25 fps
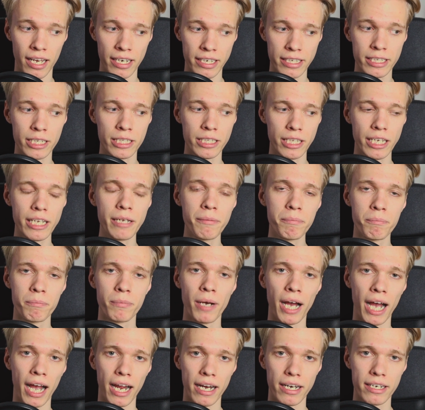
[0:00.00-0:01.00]
claim
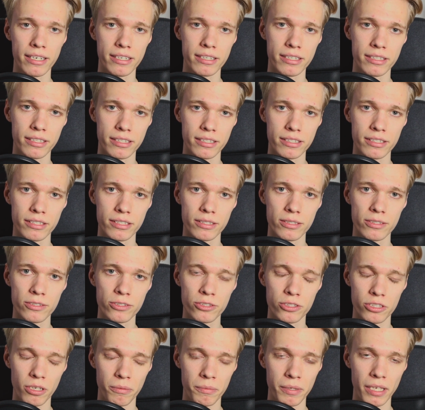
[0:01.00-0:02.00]
back
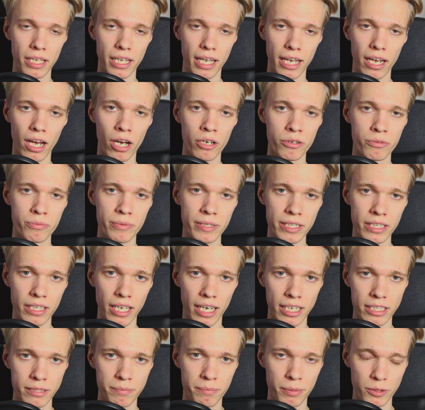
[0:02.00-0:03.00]
some of that
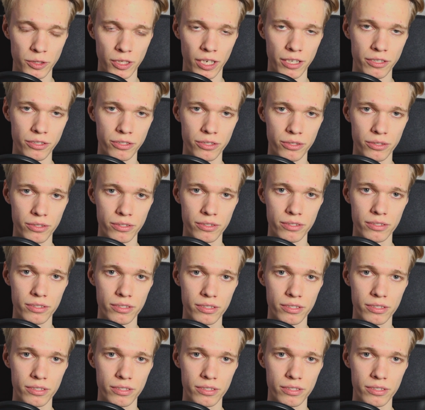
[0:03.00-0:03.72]
unrealized potential.